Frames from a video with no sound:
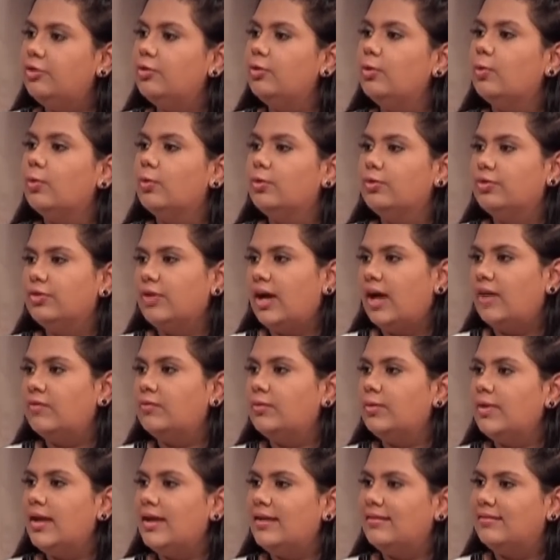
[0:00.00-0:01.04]
you will also have
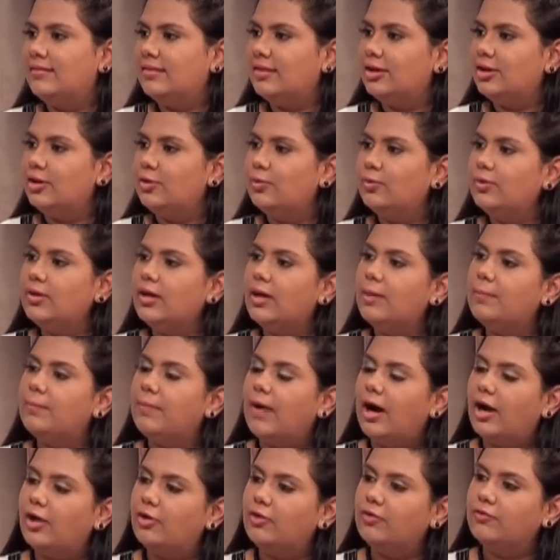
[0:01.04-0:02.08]
to execute a
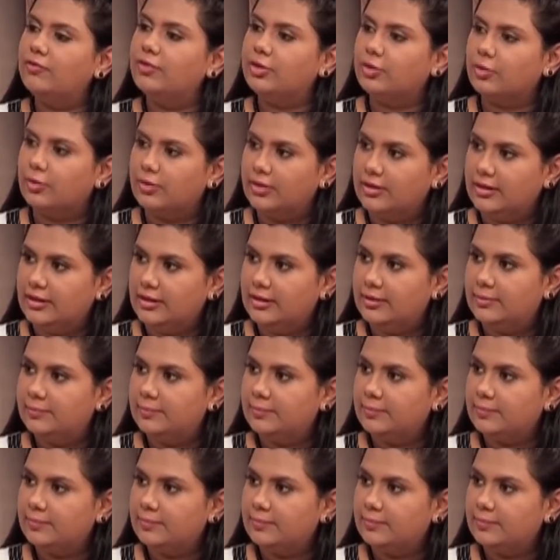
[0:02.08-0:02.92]
power of attorney.